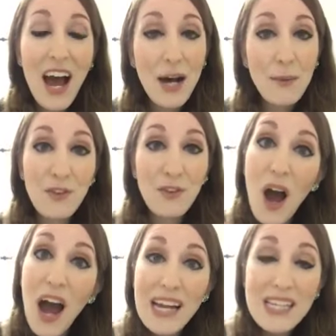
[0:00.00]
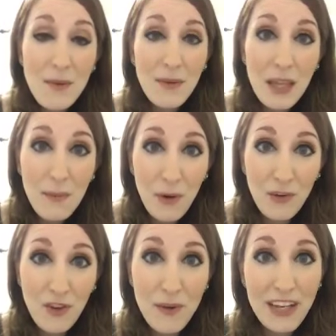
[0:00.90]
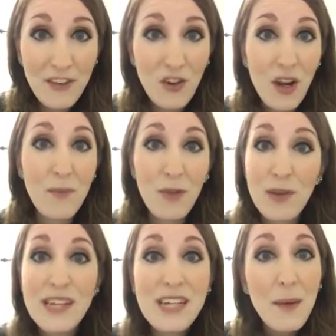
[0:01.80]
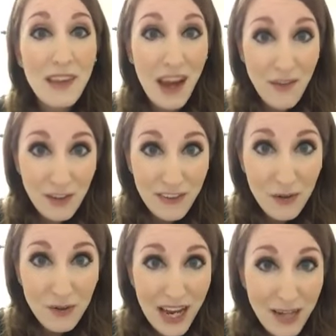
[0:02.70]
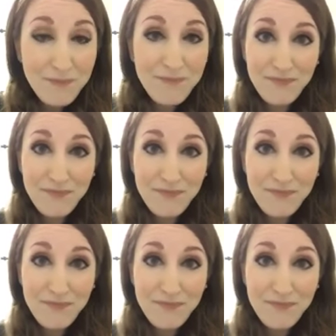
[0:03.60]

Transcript: um, so i typically post on my instagram three times every single day